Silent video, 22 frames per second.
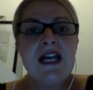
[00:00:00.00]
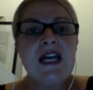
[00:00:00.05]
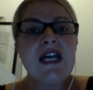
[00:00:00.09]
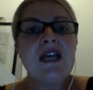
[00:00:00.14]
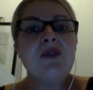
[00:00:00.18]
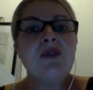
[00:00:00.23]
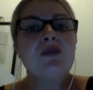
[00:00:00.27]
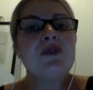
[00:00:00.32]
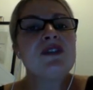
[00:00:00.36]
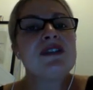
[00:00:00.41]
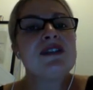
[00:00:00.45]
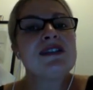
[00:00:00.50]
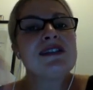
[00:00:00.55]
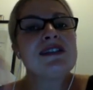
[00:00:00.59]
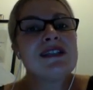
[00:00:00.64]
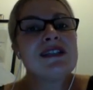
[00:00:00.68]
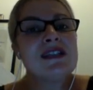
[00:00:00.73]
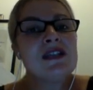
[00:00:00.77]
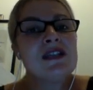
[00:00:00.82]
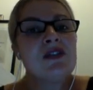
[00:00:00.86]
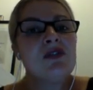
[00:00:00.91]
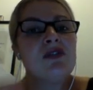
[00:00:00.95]
it would
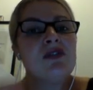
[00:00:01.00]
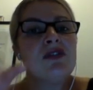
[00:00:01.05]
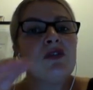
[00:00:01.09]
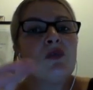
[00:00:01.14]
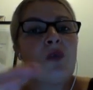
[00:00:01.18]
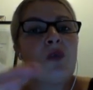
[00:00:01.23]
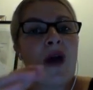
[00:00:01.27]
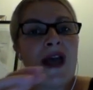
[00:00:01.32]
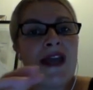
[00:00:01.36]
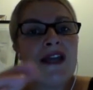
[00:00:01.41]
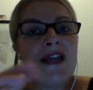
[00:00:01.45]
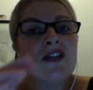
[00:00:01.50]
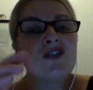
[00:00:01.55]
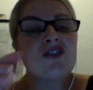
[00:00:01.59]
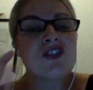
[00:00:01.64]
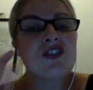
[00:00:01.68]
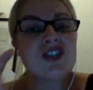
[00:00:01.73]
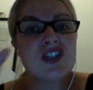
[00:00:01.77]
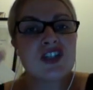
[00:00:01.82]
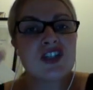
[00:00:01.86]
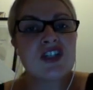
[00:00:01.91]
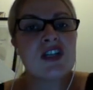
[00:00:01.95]
still, the way it
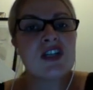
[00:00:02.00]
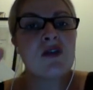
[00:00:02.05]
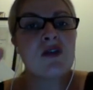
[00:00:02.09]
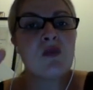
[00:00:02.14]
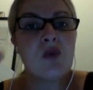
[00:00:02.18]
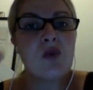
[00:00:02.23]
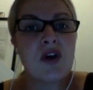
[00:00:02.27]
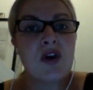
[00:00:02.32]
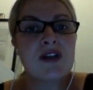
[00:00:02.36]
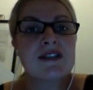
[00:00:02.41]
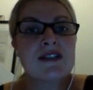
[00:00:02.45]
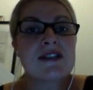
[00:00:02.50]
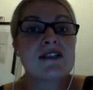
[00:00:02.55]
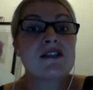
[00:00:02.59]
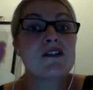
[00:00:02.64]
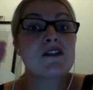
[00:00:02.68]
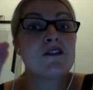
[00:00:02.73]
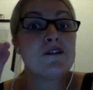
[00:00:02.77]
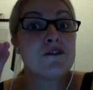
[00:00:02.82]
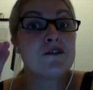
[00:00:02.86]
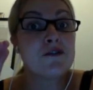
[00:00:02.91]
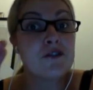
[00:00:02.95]
traditionally works as a
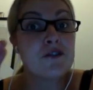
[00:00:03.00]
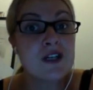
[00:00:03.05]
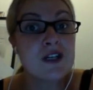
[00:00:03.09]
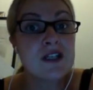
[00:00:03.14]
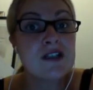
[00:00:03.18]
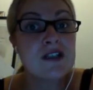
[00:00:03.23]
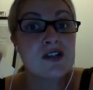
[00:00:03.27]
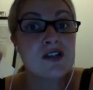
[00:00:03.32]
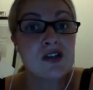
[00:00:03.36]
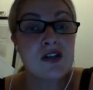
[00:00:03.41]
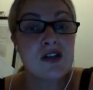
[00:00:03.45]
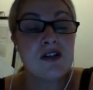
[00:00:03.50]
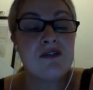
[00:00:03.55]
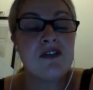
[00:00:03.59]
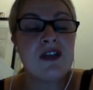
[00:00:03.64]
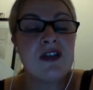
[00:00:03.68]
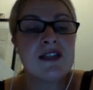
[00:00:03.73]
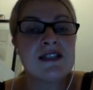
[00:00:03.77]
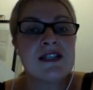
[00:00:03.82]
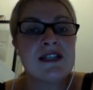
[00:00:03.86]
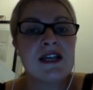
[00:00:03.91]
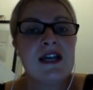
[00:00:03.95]
free
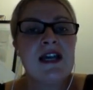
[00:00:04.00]
service